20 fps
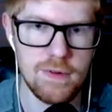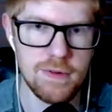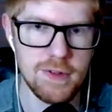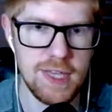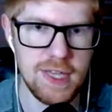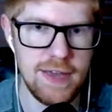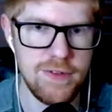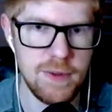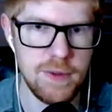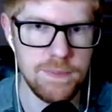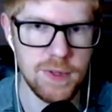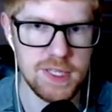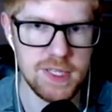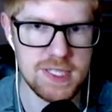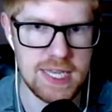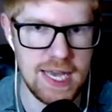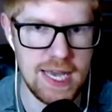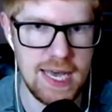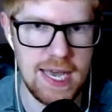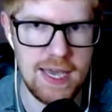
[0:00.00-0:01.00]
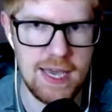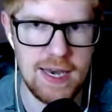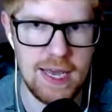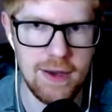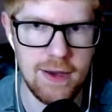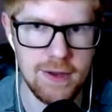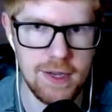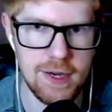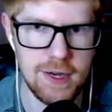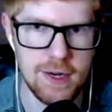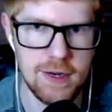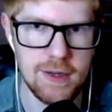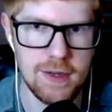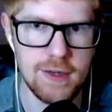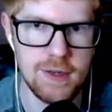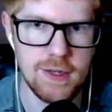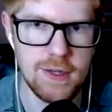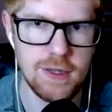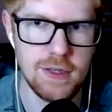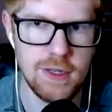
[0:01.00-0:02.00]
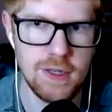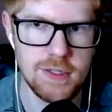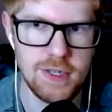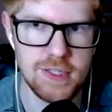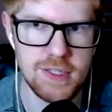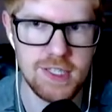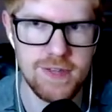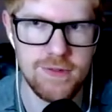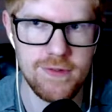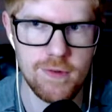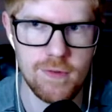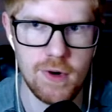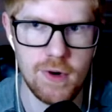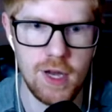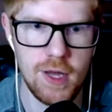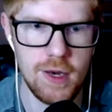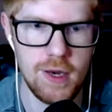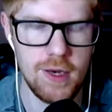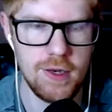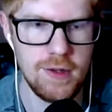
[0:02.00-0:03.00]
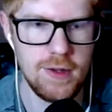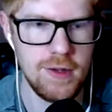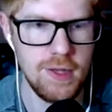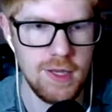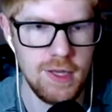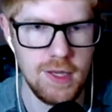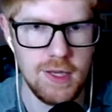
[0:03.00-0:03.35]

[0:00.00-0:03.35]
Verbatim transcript: really have any place to hide out here, so I just have to run and